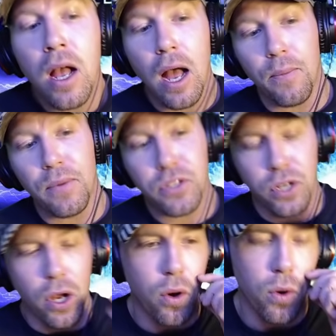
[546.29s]
Um,
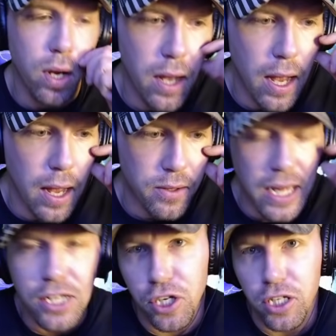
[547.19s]
so uh,
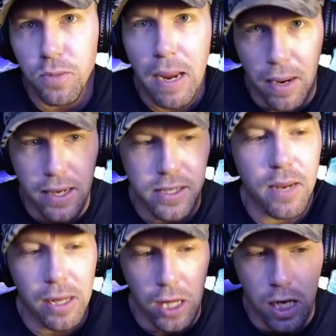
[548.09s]
that's just my mindset,
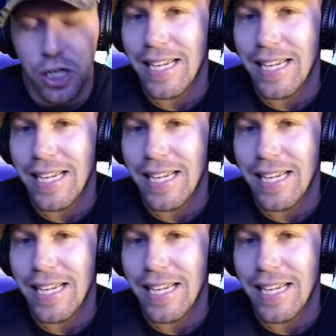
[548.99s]
my logic.